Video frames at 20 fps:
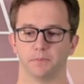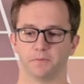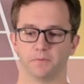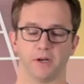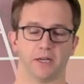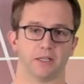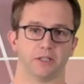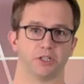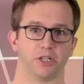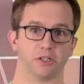
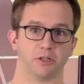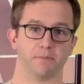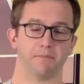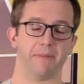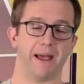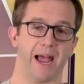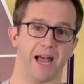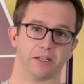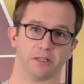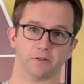frankly, such a
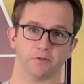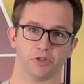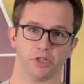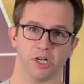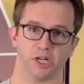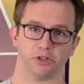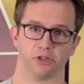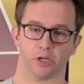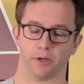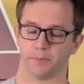massive
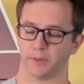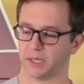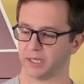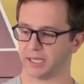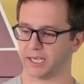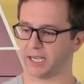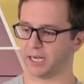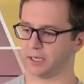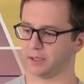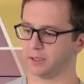change up. And
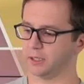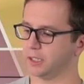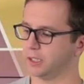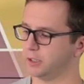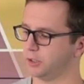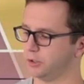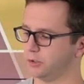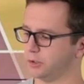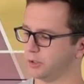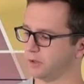again,
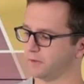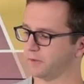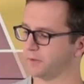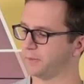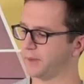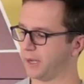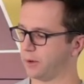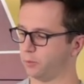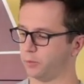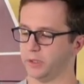you go
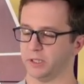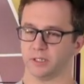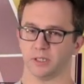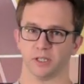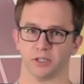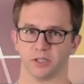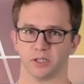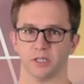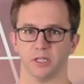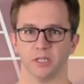from that
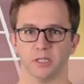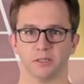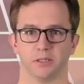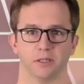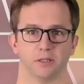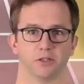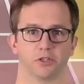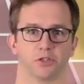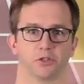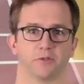weakness
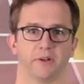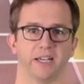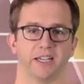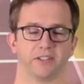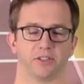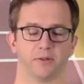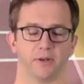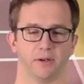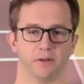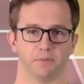to the
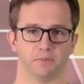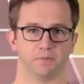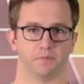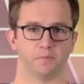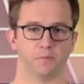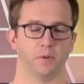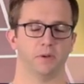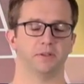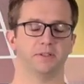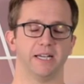strength. So I
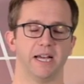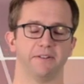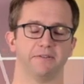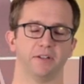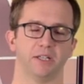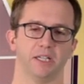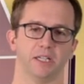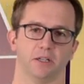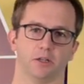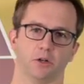would
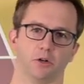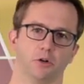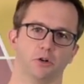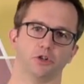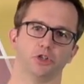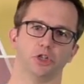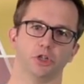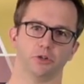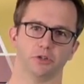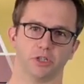definitely
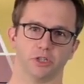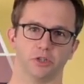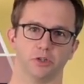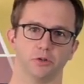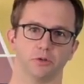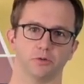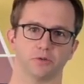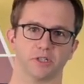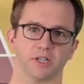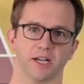encourage you to
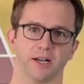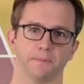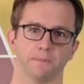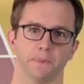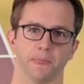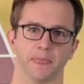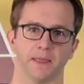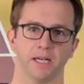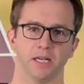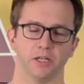use the
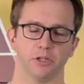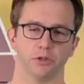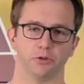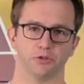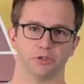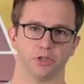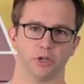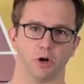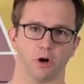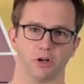
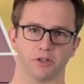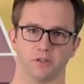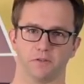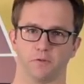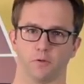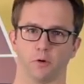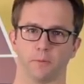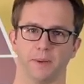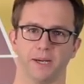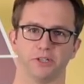Aussie
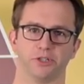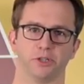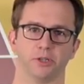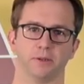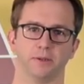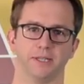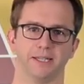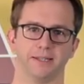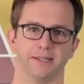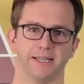
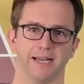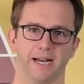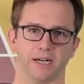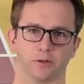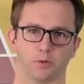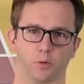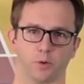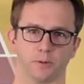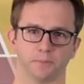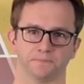formation in the
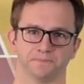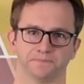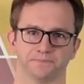ad court.